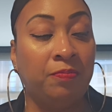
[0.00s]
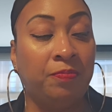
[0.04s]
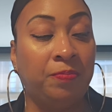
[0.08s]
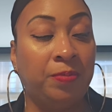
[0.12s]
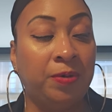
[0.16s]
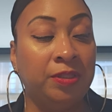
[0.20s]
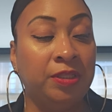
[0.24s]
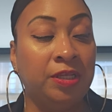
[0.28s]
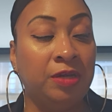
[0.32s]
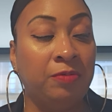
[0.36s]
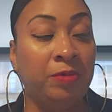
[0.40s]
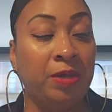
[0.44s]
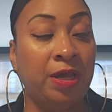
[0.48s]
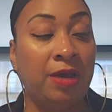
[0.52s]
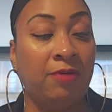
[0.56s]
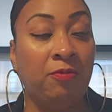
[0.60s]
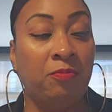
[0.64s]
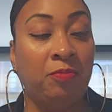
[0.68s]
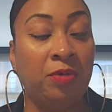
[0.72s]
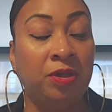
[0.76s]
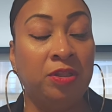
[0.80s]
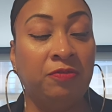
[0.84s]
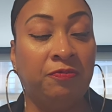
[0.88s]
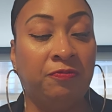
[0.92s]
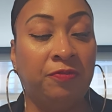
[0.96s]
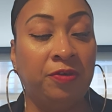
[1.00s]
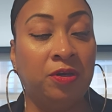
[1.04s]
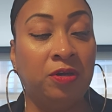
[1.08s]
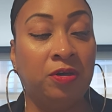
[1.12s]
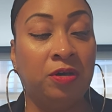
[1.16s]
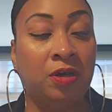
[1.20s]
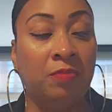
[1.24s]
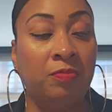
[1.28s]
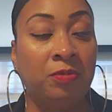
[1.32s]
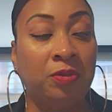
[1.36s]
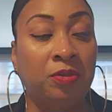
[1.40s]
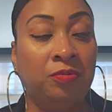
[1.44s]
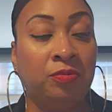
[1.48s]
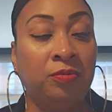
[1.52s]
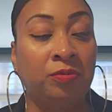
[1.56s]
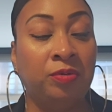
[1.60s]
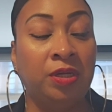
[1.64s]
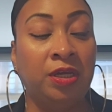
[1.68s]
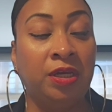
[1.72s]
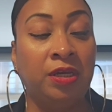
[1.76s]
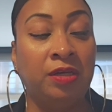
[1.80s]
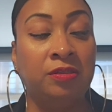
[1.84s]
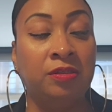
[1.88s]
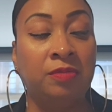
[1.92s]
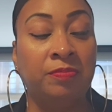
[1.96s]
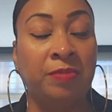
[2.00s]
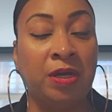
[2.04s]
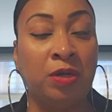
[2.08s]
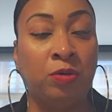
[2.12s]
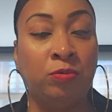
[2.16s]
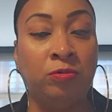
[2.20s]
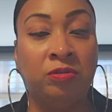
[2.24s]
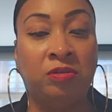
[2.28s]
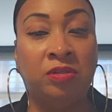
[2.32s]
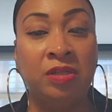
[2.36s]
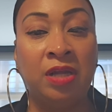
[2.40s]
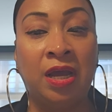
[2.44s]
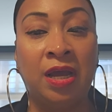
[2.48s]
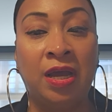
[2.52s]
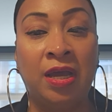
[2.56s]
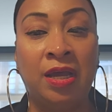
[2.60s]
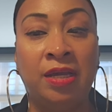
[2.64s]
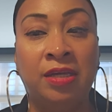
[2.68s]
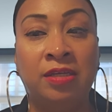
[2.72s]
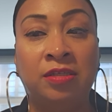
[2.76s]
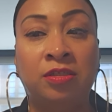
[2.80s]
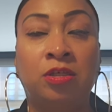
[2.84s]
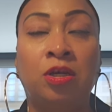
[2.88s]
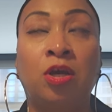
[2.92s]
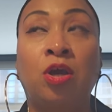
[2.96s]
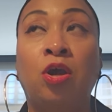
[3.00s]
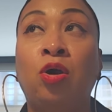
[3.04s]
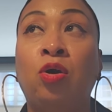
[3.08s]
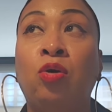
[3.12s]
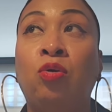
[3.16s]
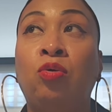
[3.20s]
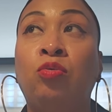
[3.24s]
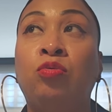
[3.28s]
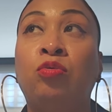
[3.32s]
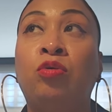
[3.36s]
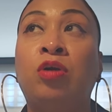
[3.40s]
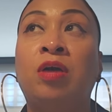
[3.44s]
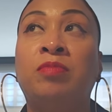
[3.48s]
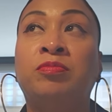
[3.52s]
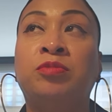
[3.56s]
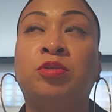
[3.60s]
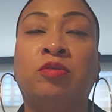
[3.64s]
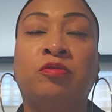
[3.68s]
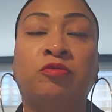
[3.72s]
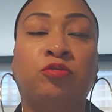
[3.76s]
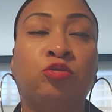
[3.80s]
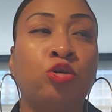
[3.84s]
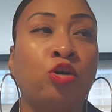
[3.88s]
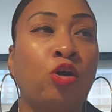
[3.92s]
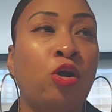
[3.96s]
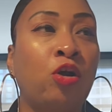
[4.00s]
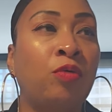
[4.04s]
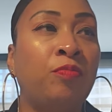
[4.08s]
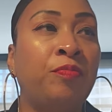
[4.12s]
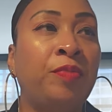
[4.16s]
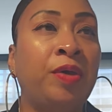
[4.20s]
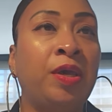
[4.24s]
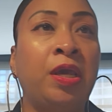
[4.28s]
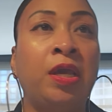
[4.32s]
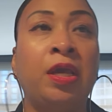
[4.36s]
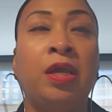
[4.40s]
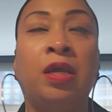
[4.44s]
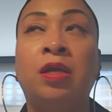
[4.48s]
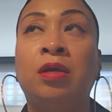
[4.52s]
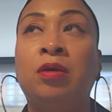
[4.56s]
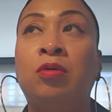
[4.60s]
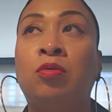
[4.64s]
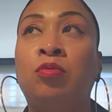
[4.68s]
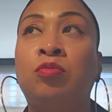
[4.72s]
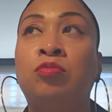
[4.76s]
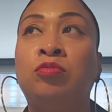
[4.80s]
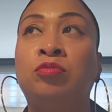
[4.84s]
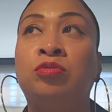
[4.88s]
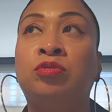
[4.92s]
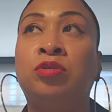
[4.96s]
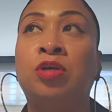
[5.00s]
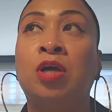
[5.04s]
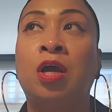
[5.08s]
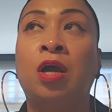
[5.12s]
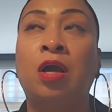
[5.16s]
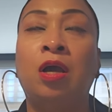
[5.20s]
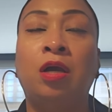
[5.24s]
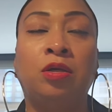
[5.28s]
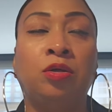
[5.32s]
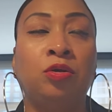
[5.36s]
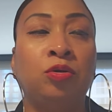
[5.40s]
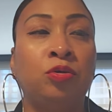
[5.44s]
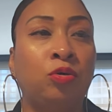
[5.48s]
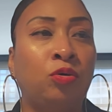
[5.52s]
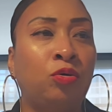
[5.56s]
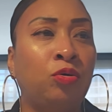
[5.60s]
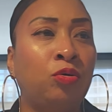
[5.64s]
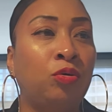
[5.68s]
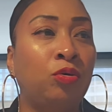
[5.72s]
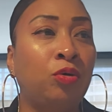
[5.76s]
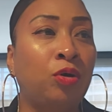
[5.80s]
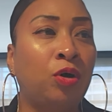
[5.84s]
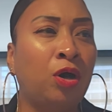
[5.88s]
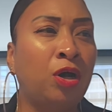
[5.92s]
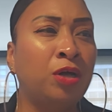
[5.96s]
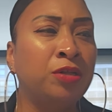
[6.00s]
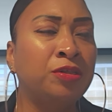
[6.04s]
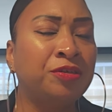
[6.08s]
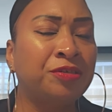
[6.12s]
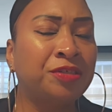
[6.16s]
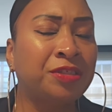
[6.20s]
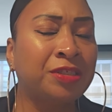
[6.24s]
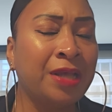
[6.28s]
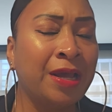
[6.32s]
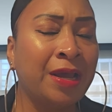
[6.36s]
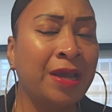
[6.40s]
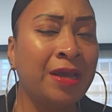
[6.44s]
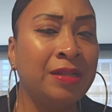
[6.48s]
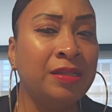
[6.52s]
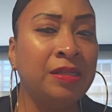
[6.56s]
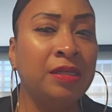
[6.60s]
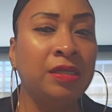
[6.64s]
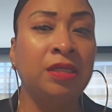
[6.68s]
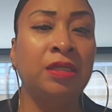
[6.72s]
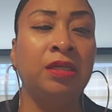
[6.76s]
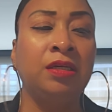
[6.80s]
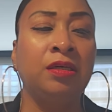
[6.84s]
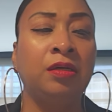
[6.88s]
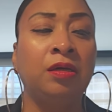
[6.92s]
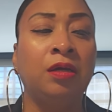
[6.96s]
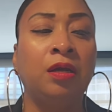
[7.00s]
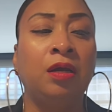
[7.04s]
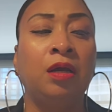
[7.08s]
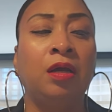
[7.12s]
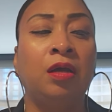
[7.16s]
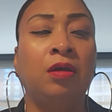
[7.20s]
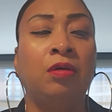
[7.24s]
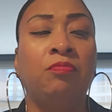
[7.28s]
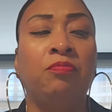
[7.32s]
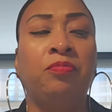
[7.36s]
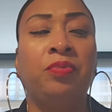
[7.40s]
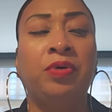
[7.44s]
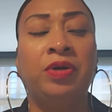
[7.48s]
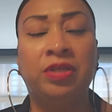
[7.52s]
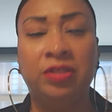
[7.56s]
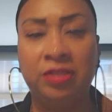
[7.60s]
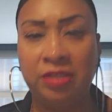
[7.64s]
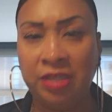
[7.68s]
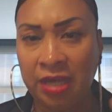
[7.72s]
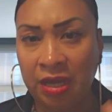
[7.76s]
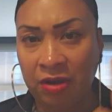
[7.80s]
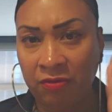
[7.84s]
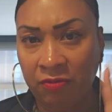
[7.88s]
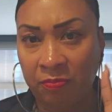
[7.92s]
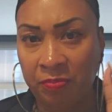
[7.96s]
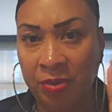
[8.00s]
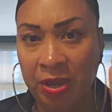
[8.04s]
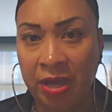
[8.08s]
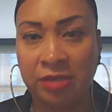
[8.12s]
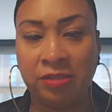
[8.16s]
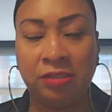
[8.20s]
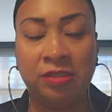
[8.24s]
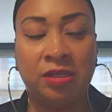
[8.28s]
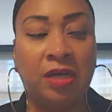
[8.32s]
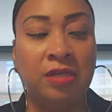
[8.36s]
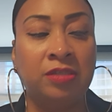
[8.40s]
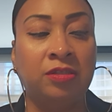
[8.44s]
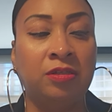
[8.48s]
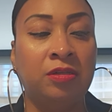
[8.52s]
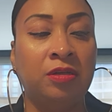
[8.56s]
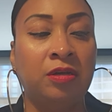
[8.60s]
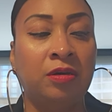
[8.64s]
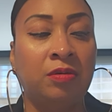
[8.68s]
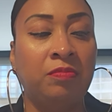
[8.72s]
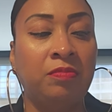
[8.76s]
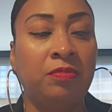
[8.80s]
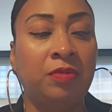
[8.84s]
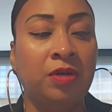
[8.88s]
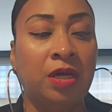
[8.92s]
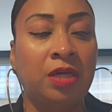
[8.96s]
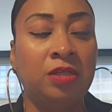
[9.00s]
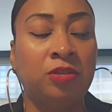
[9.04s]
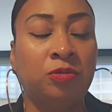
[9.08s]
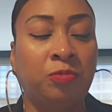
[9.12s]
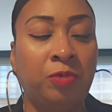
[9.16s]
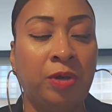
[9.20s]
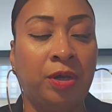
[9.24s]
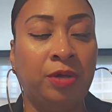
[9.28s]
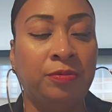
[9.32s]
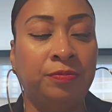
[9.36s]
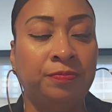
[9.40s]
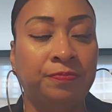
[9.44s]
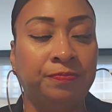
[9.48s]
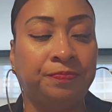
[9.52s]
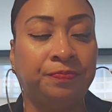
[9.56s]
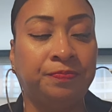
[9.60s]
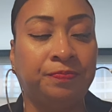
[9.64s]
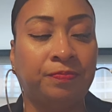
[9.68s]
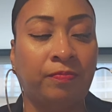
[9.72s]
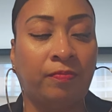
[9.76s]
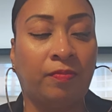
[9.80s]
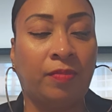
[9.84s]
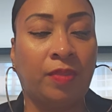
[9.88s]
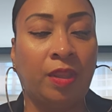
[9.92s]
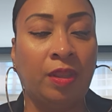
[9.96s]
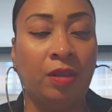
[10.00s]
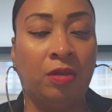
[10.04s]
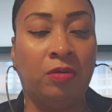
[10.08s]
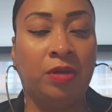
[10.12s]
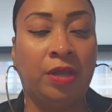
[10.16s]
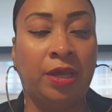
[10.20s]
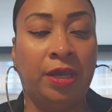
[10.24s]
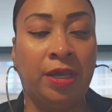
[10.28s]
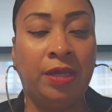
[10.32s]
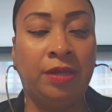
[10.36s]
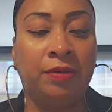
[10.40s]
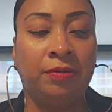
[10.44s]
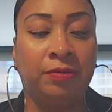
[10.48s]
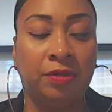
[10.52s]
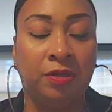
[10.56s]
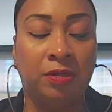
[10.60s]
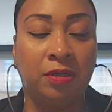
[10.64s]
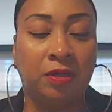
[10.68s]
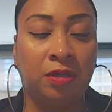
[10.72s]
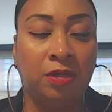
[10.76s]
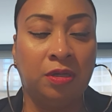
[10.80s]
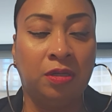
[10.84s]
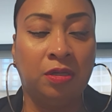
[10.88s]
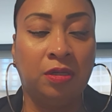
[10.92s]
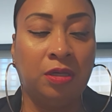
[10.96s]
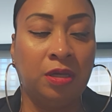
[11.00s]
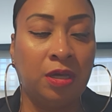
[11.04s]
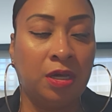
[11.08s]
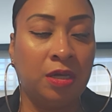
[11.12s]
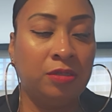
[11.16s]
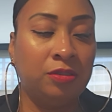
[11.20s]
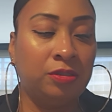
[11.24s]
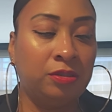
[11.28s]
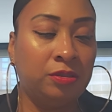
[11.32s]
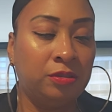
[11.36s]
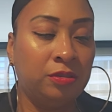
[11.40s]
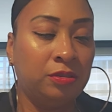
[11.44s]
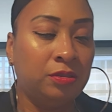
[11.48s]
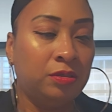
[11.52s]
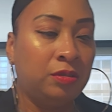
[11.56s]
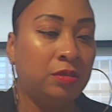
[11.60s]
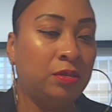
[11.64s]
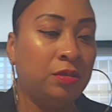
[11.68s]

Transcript: But then we have a mother figure coming through here, somebody who's nice, who comes off charming, who's, you know, understanding, but they have a bad side to them as well. Okay? Yes.